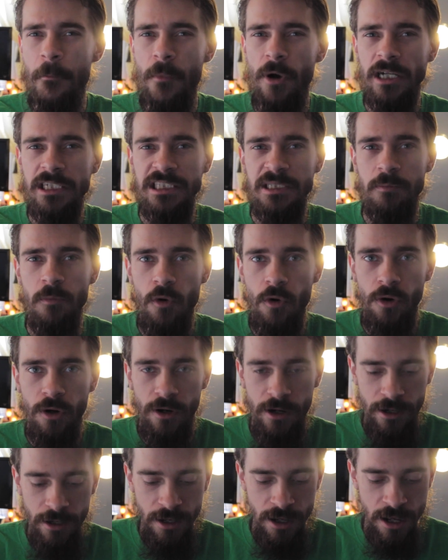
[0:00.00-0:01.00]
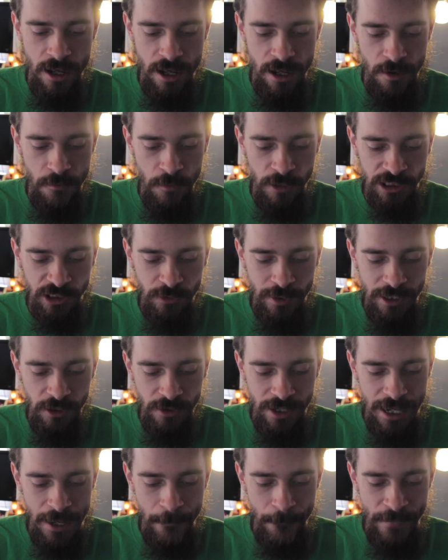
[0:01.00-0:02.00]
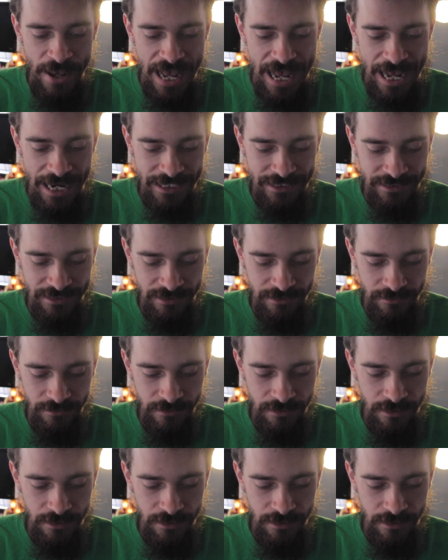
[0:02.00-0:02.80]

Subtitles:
much greater impact